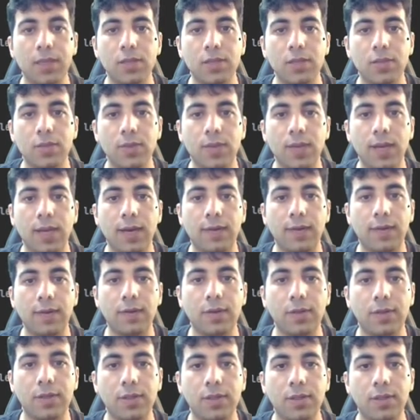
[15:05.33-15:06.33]
So we have
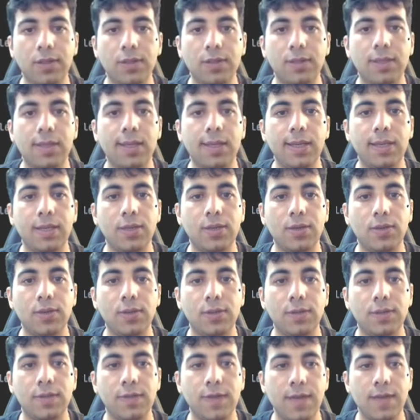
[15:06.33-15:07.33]
our
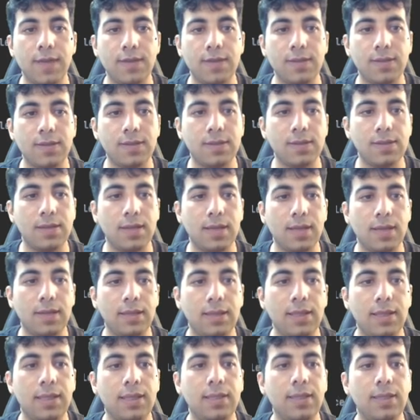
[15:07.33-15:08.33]
non-encoded faces
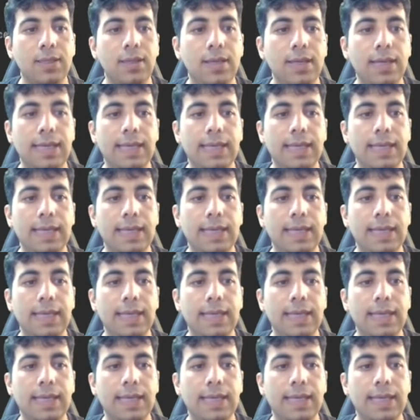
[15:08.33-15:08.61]
and then